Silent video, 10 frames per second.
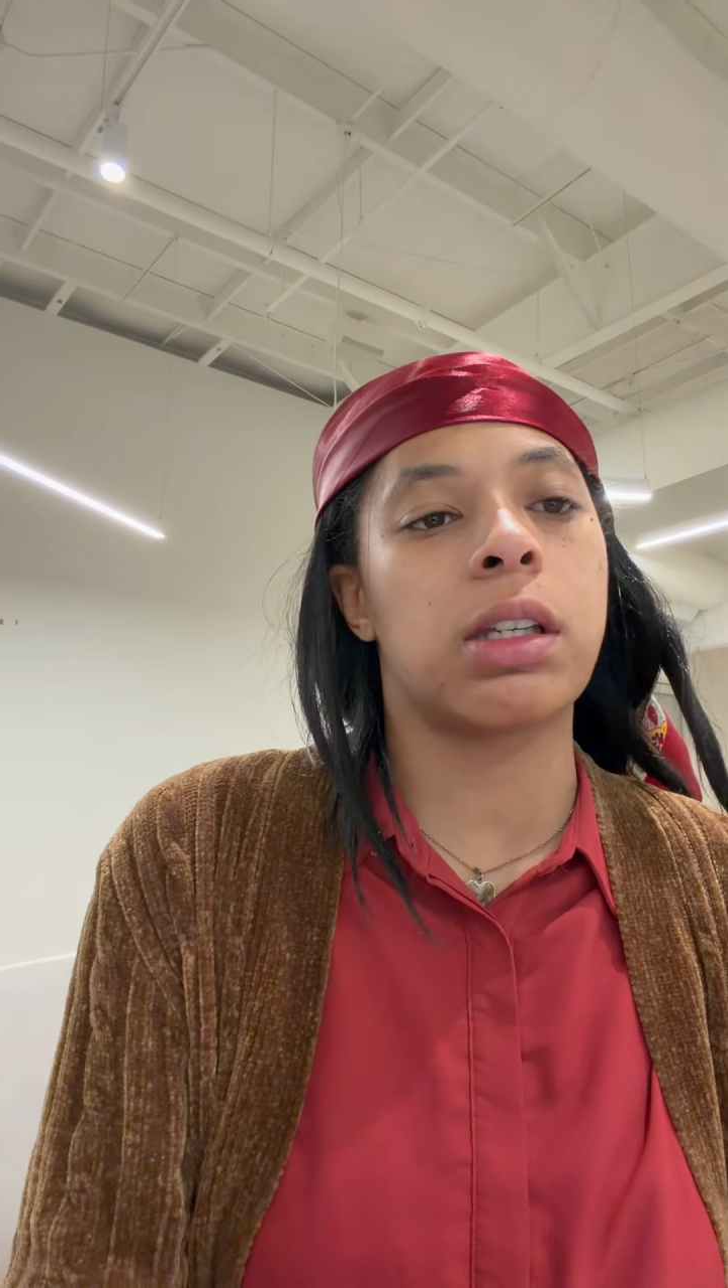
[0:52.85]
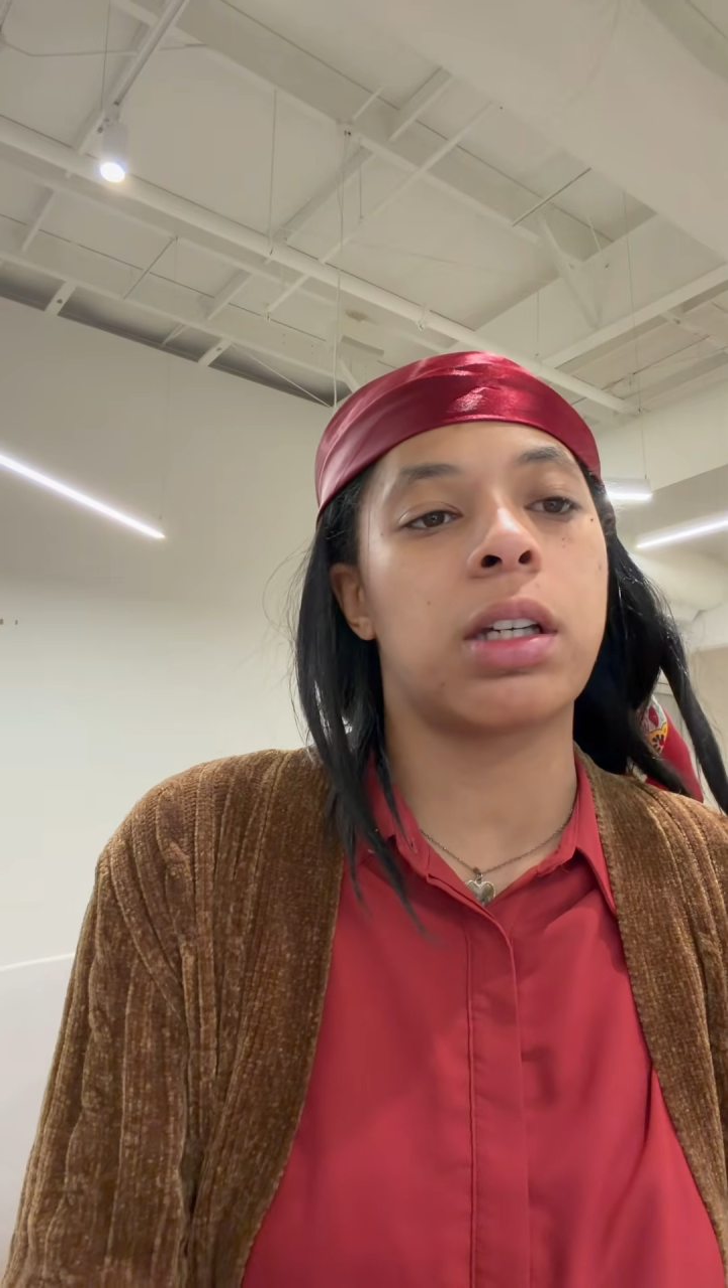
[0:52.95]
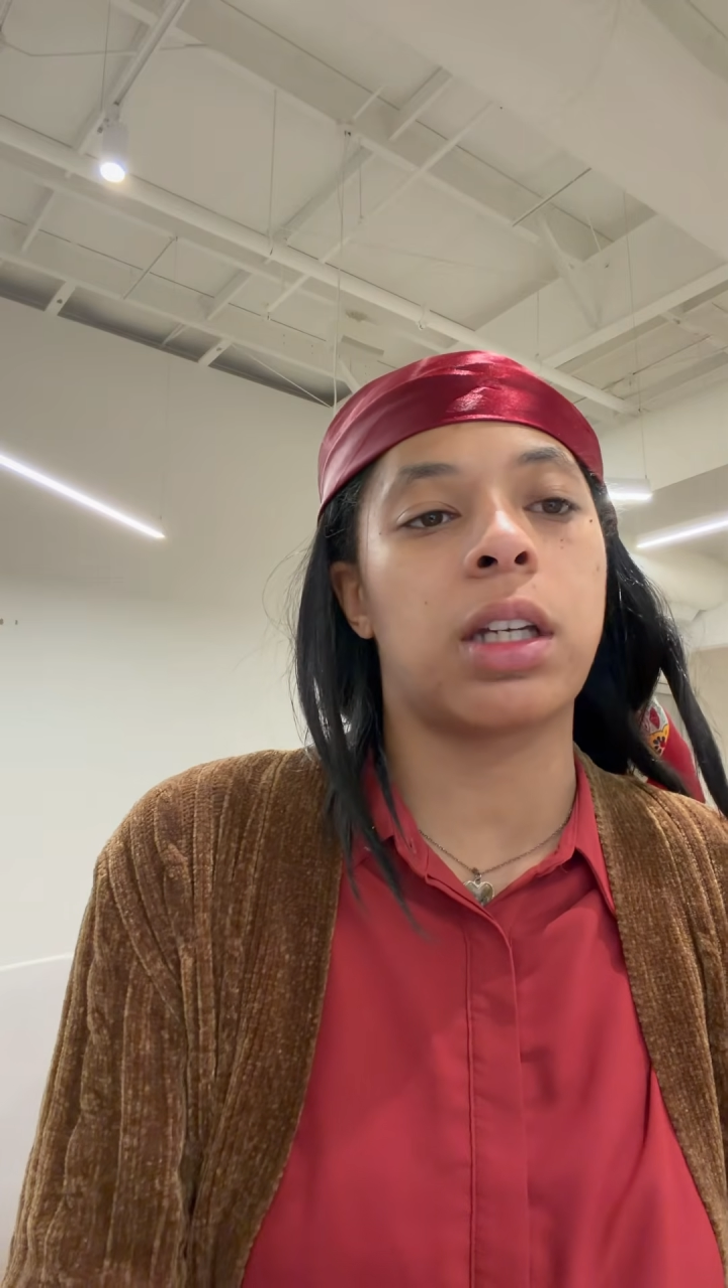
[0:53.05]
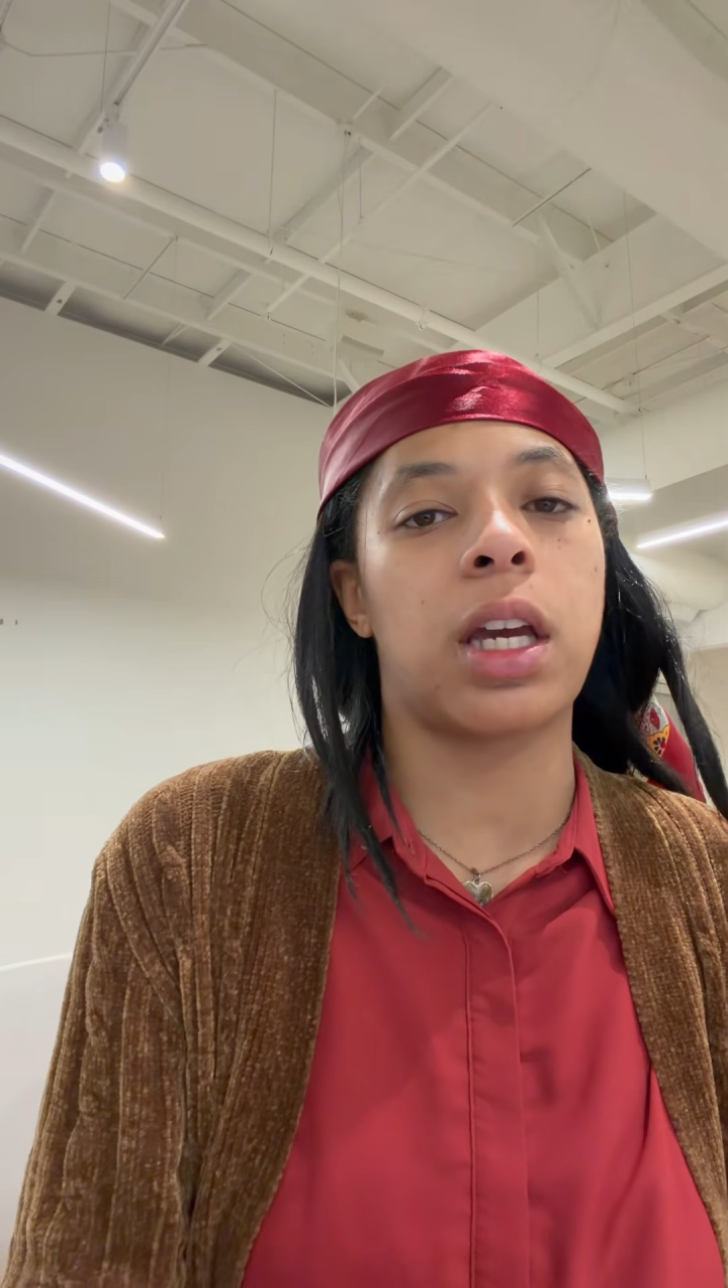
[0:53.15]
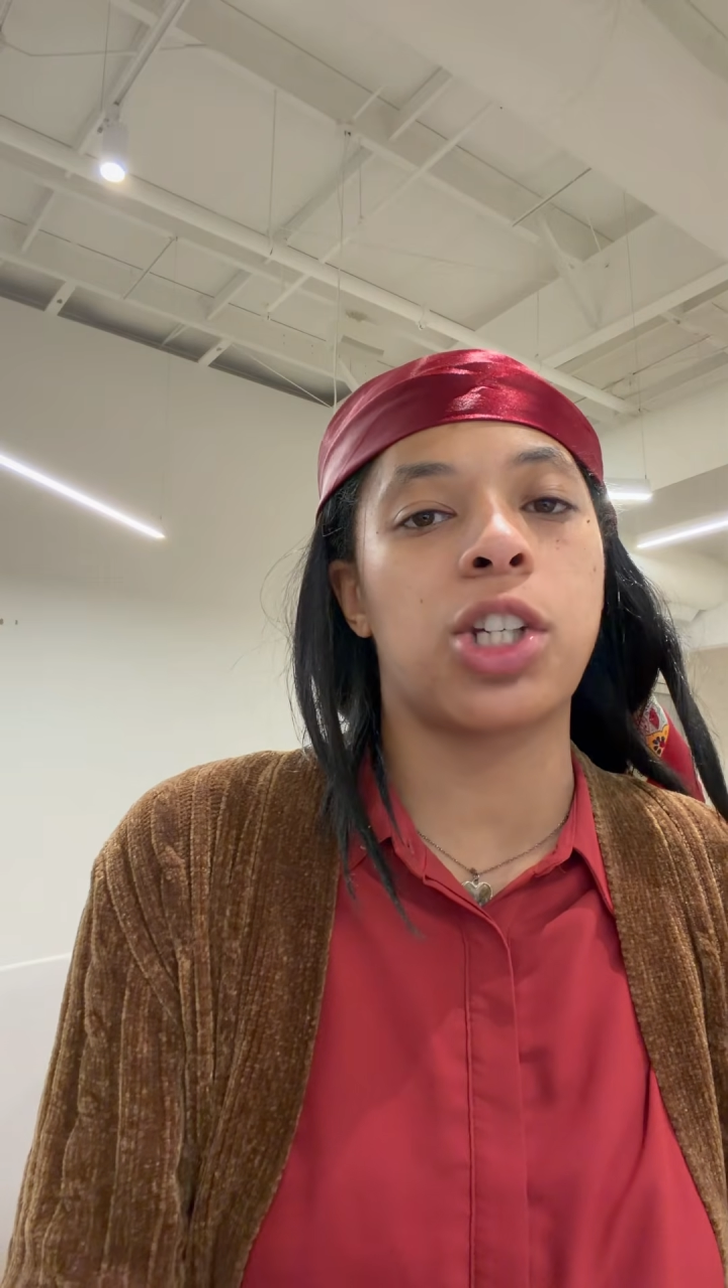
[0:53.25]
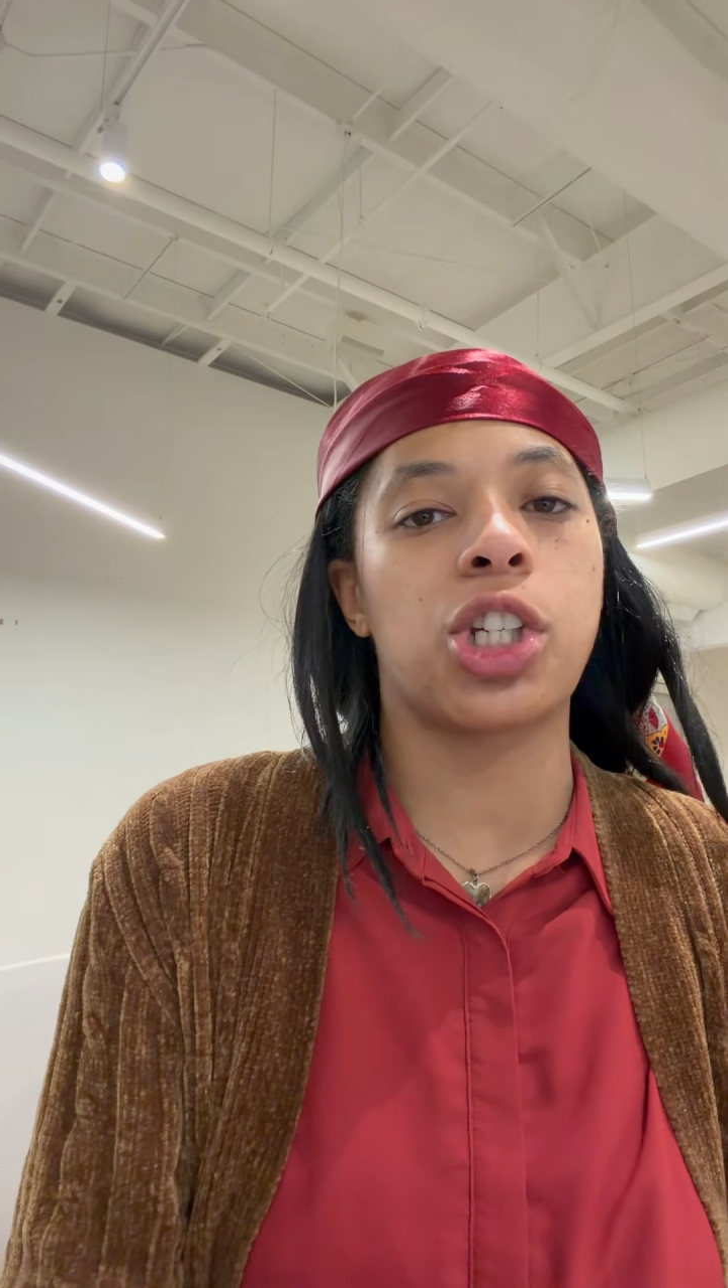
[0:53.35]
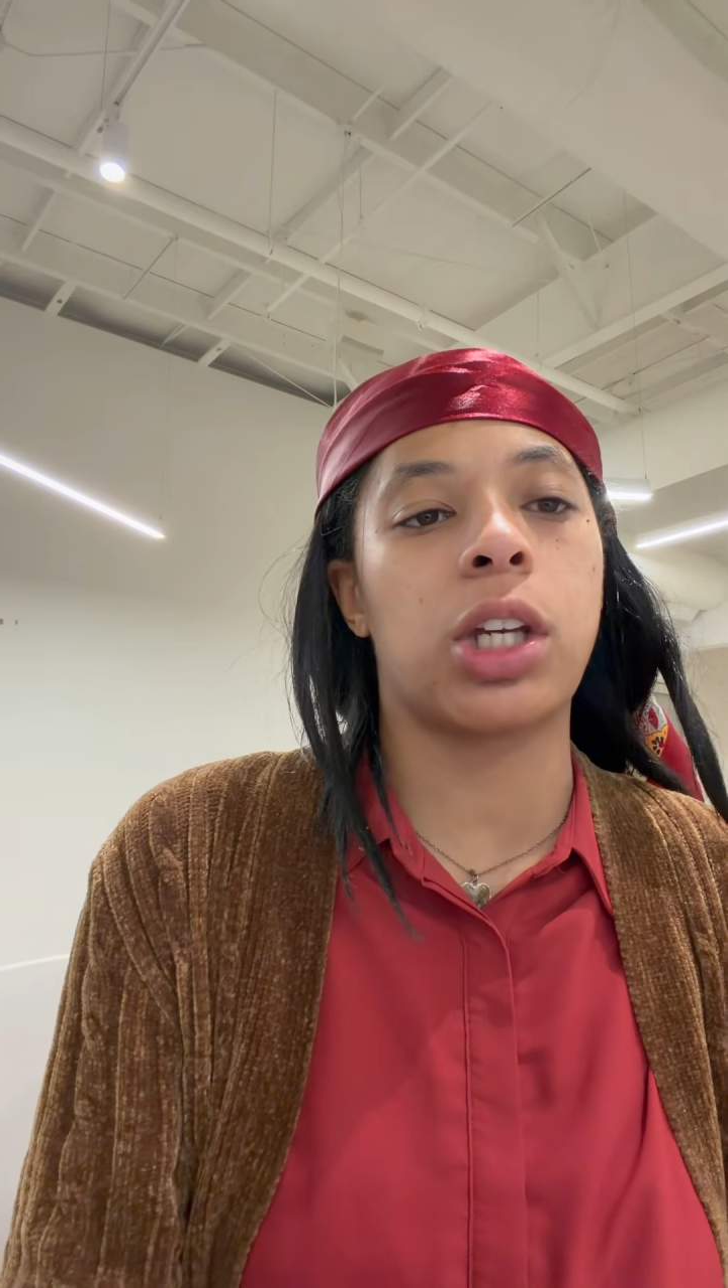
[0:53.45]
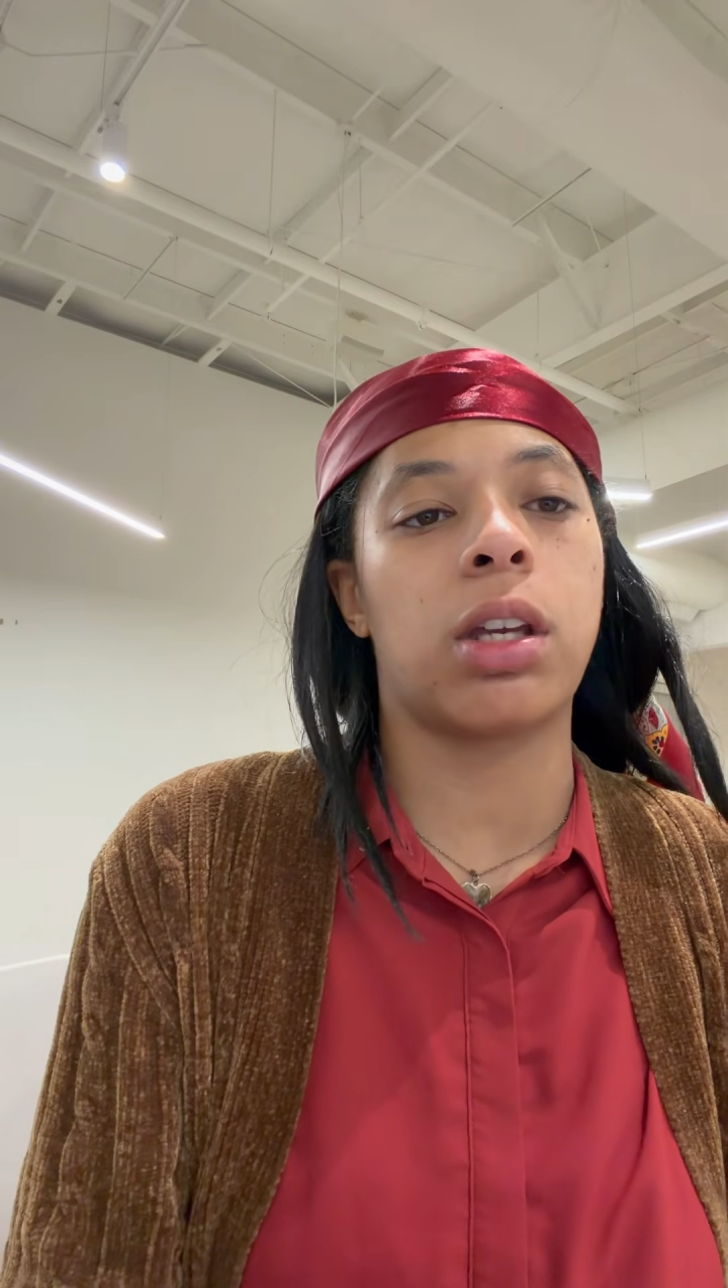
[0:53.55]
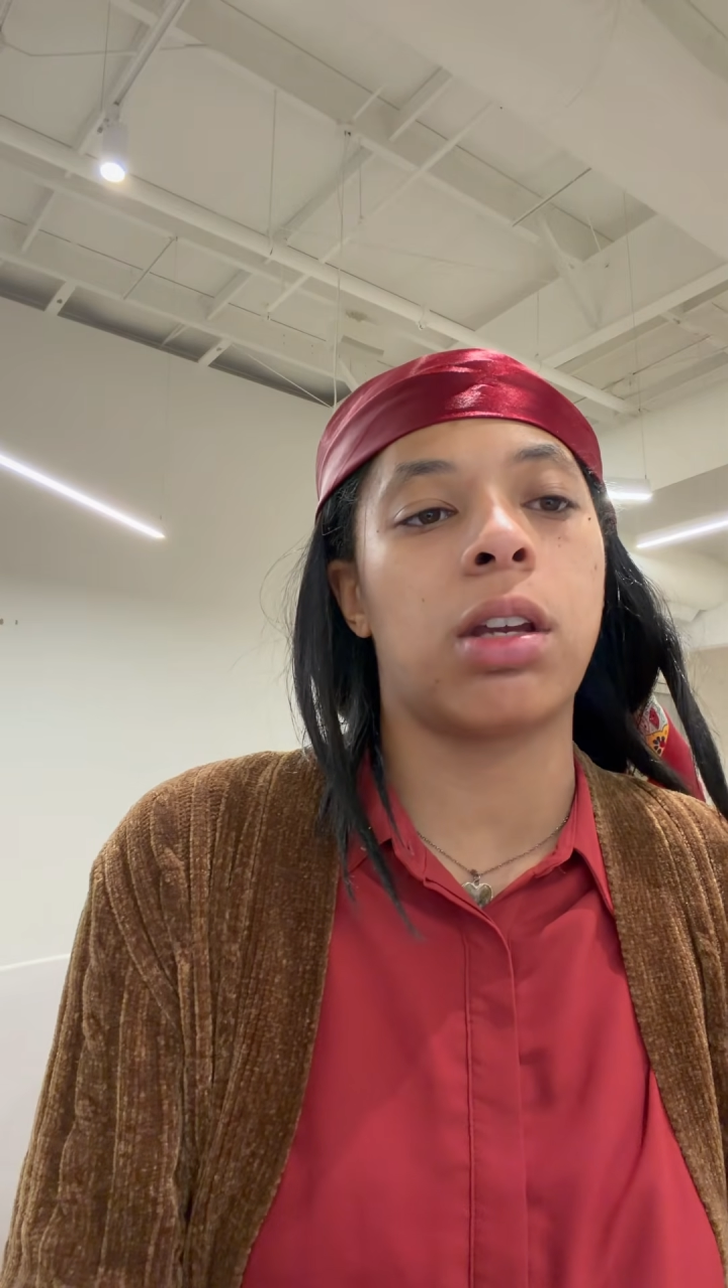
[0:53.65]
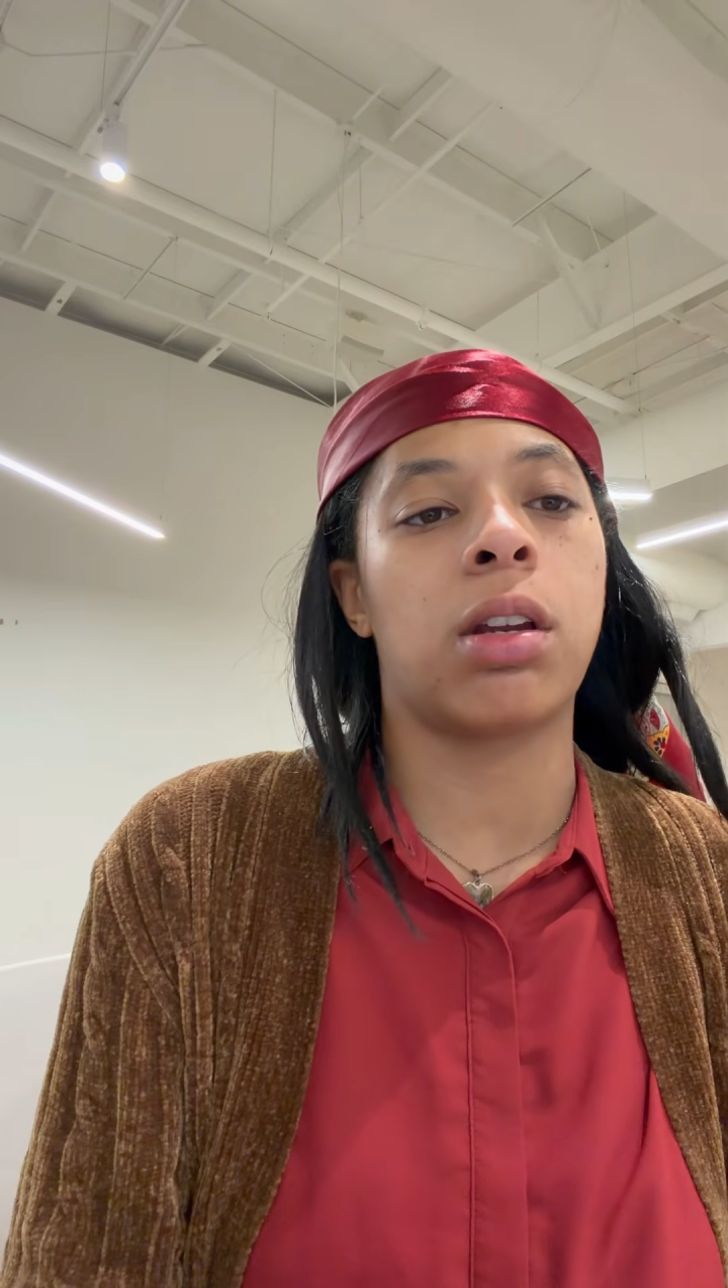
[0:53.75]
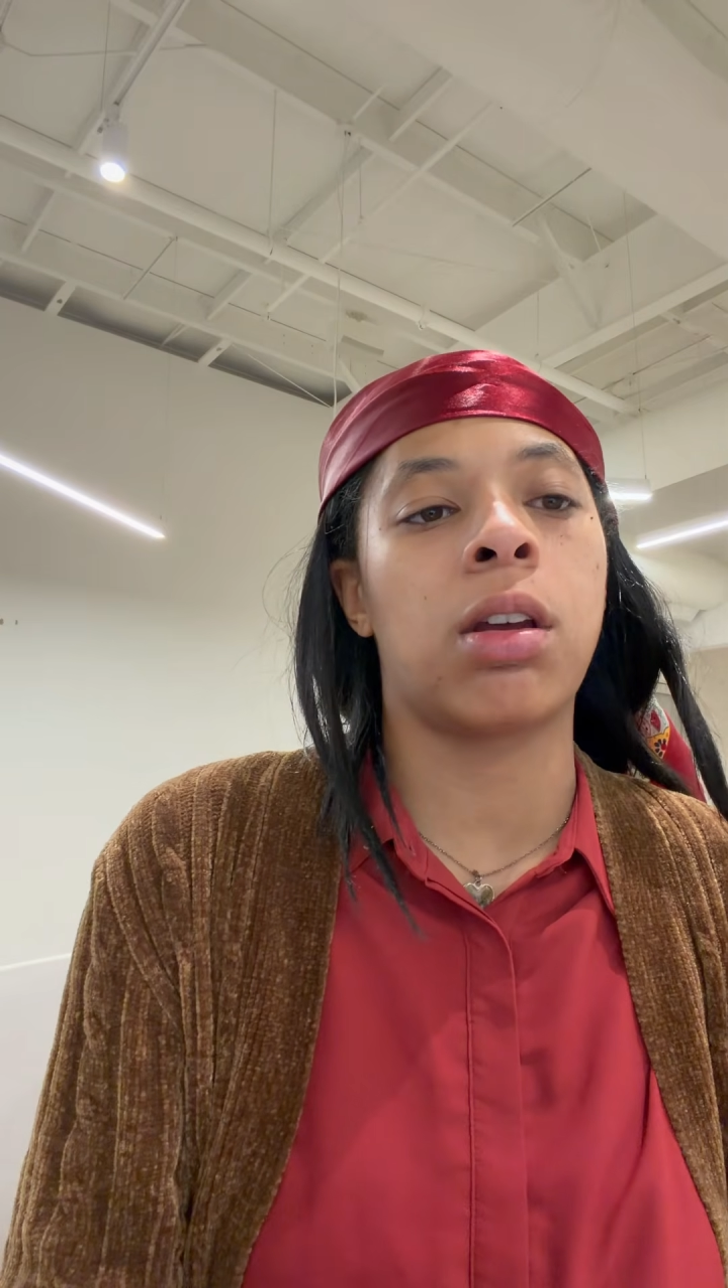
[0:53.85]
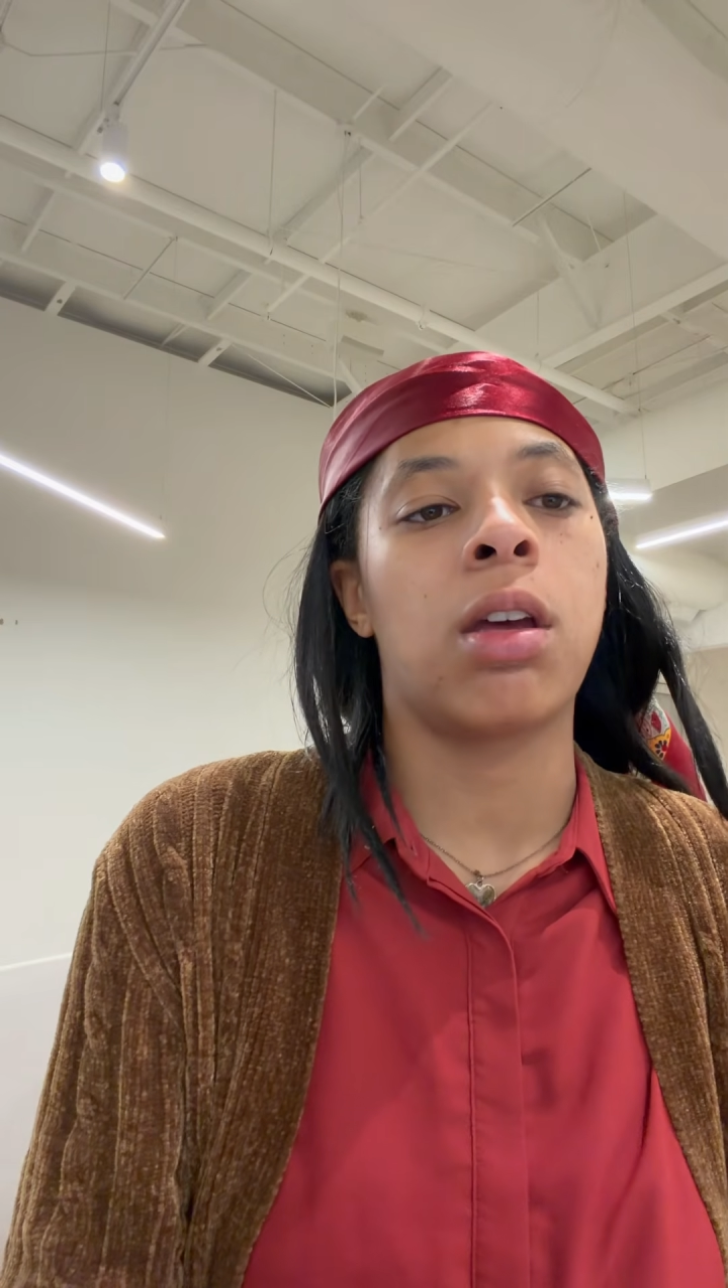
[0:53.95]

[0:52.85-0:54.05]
connection,